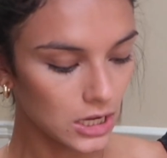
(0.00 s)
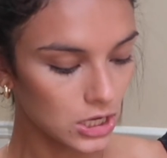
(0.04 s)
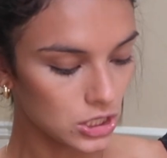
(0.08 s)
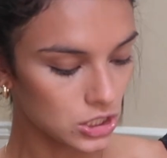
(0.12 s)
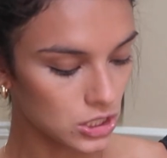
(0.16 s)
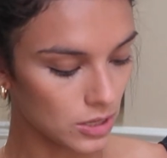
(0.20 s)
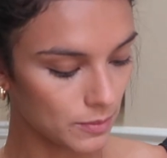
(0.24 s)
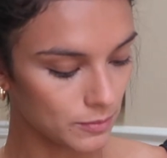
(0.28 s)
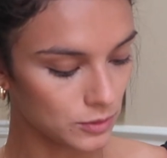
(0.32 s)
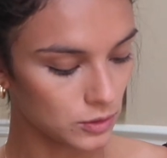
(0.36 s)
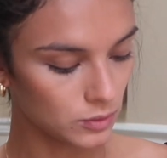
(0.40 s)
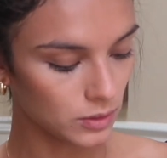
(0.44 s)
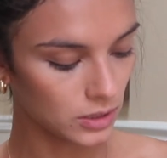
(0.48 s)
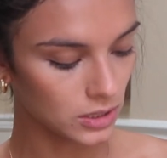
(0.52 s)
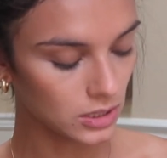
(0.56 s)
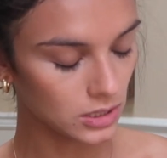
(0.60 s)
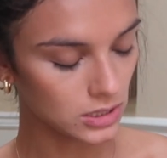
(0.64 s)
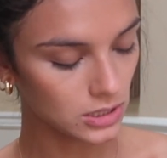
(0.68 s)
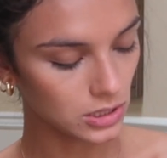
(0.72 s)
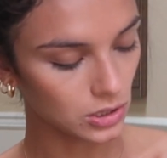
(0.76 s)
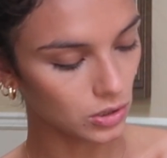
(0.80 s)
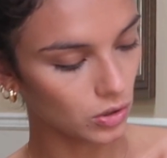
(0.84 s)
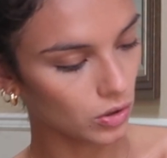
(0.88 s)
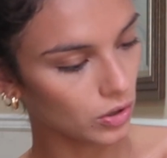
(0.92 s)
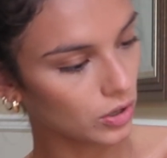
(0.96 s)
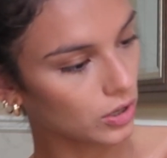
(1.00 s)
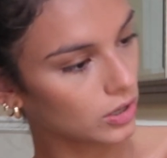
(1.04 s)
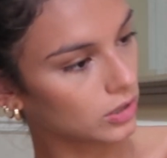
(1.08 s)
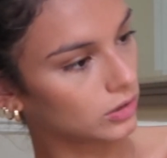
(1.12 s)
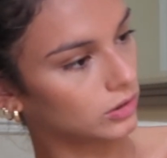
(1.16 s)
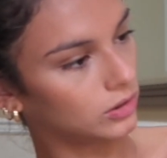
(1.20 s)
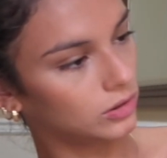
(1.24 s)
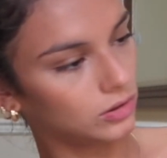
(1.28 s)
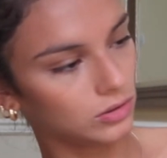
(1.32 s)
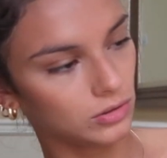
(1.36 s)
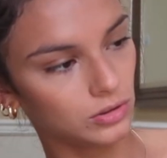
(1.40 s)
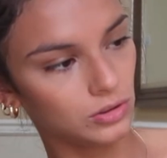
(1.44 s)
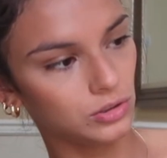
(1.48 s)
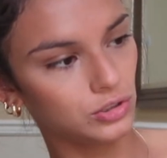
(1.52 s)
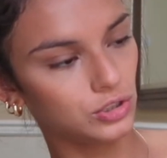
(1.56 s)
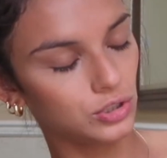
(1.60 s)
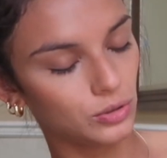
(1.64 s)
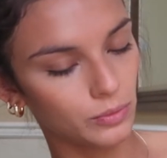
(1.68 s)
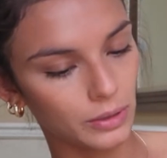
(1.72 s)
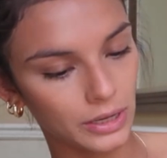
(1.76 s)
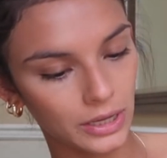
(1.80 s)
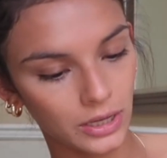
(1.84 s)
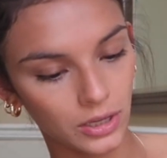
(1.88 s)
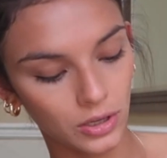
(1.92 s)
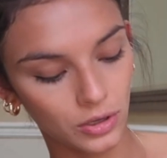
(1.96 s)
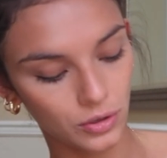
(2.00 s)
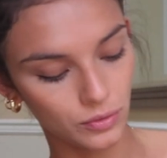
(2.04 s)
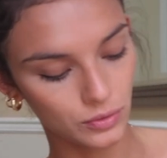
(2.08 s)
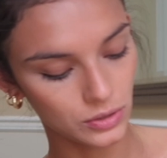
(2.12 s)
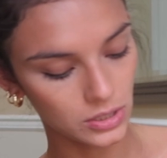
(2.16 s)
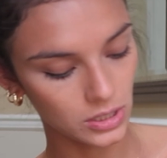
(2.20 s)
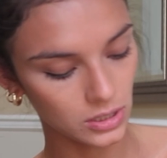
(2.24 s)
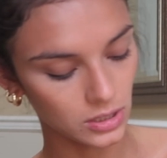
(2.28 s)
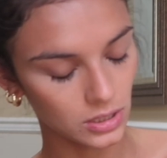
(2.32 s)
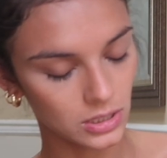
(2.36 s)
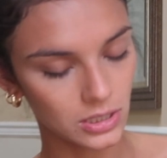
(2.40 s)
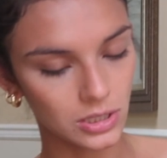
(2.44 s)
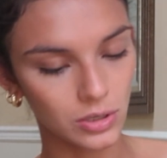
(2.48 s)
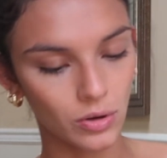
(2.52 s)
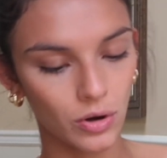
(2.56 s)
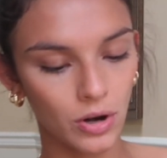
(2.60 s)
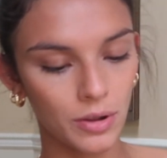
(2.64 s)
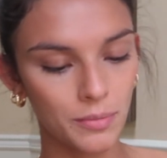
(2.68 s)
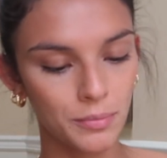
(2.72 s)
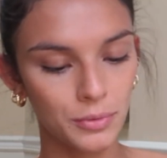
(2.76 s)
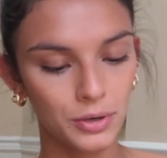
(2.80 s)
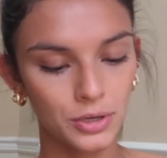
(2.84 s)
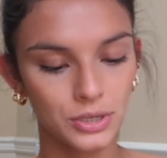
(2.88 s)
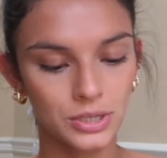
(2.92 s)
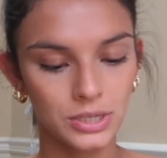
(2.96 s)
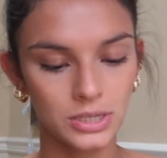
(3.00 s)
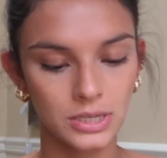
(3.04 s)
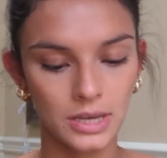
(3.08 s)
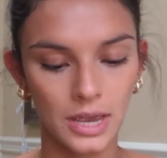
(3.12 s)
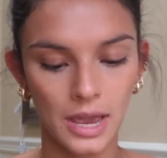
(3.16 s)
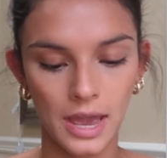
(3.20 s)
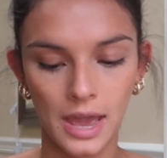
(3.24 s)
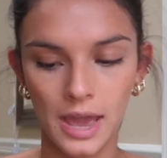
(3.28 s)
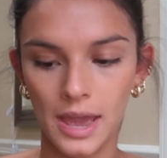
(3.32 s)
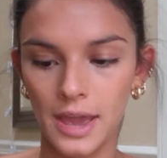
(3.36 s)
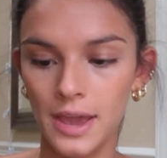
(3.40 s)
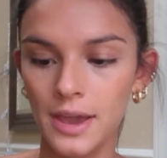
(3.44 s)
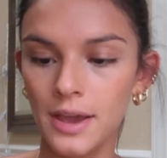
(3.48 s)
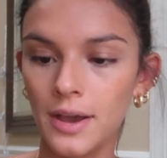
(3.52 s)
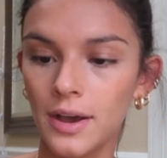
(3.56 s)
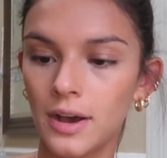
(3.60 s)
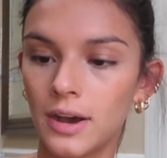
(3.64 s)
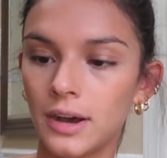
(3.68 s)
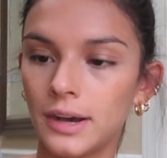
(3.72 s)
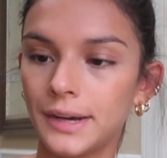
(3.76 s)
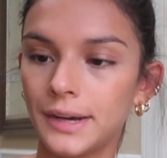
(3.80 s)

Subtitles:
So I'm doing this using this Laura Mercier